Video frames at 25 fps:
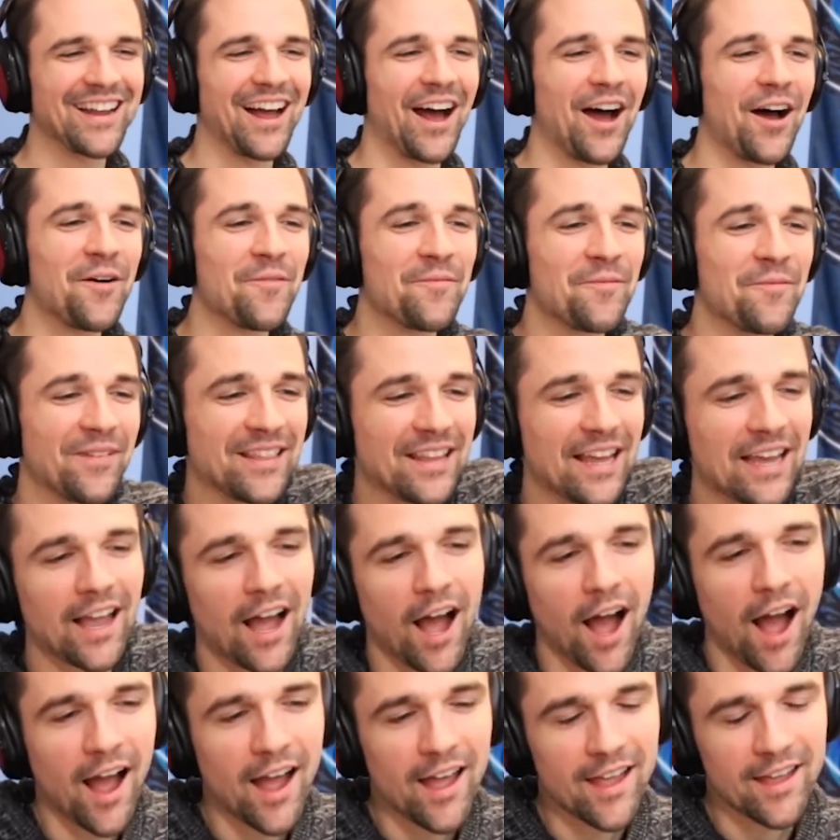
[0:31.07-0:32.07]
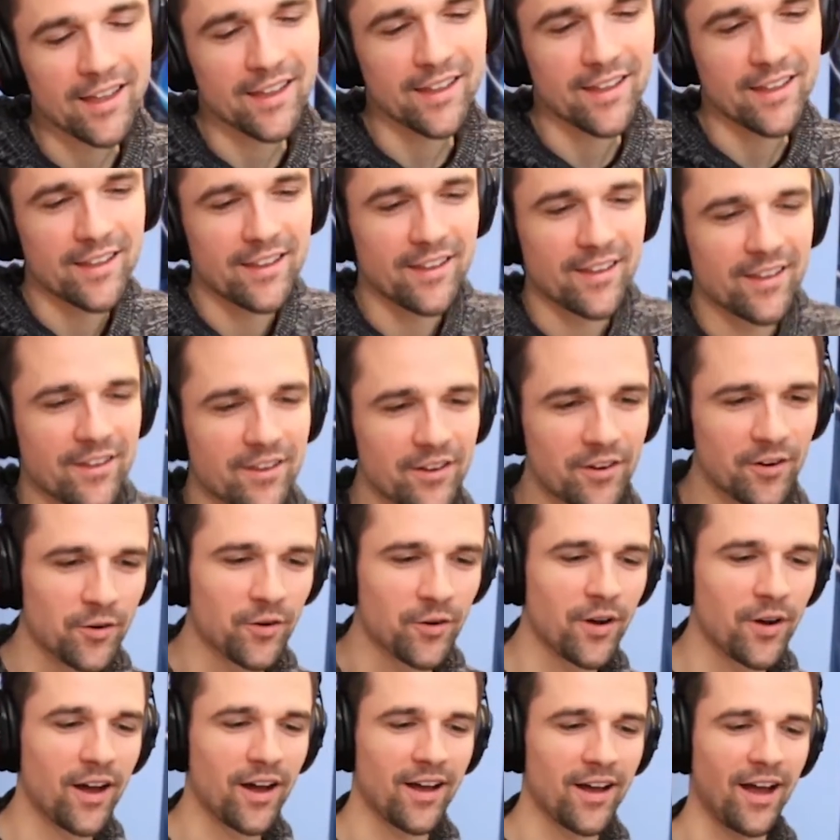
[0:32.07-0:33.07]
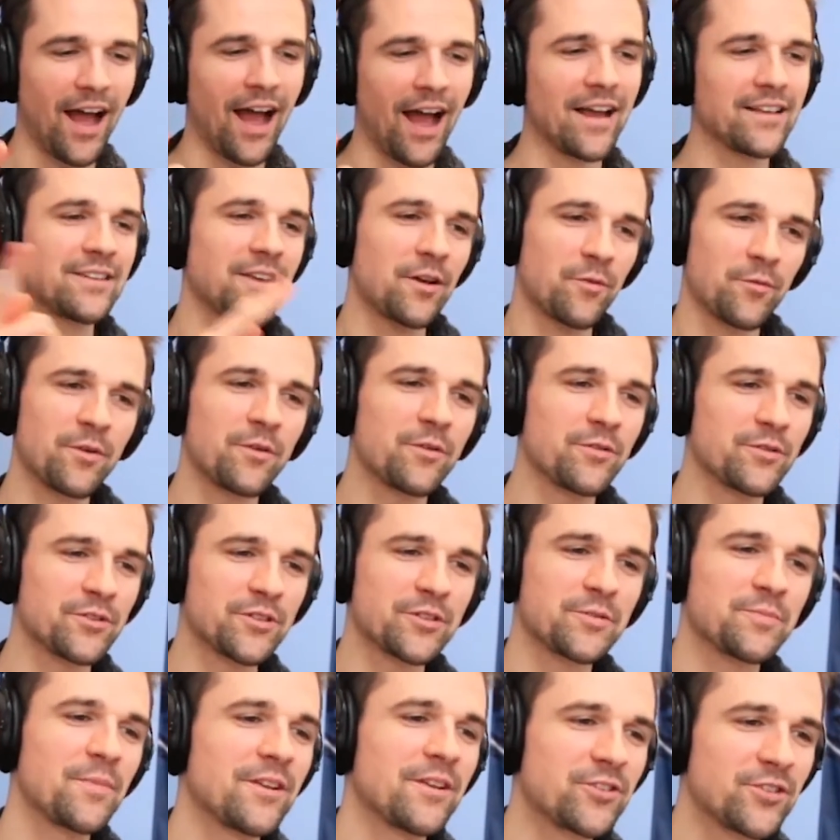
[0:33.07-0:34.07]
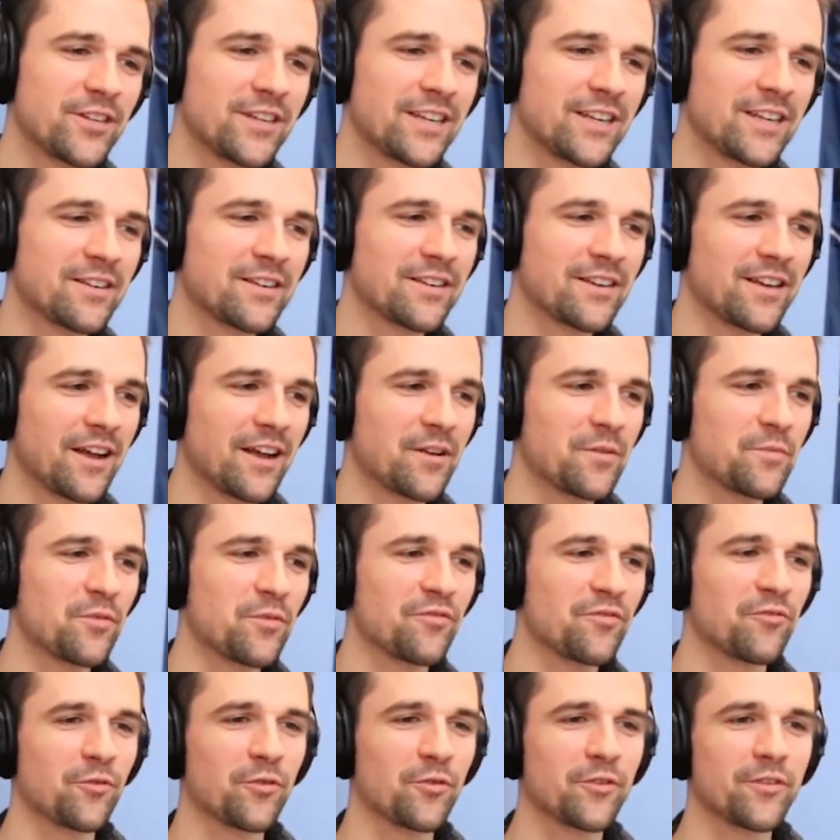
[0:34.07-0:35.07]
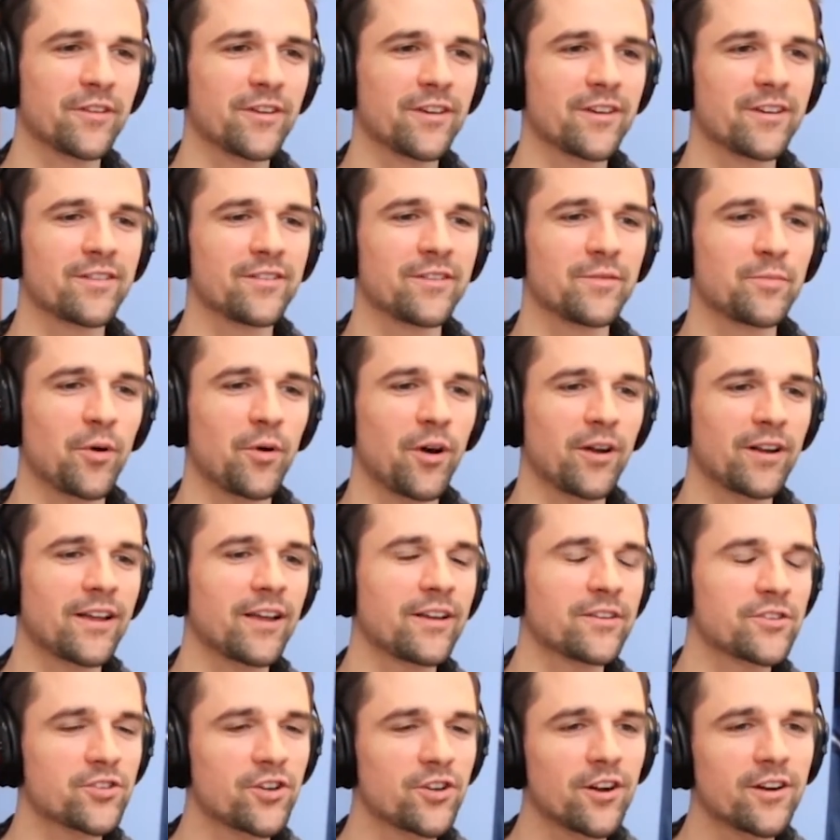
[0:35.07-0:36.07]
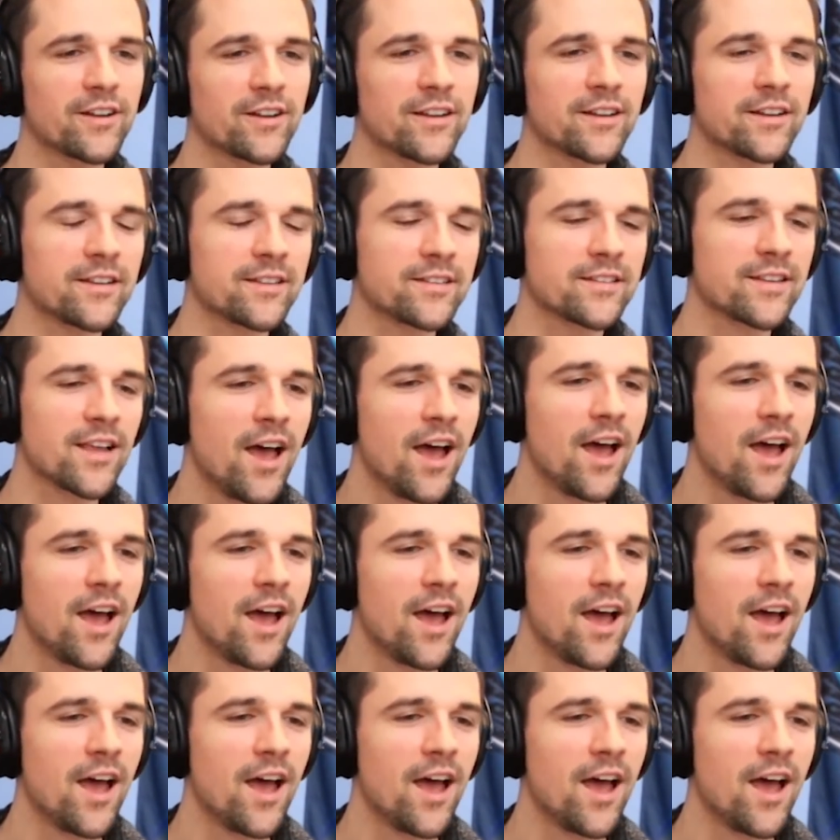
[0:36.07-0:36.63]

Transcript: Like we were just mentioning kind of before the podcast started, is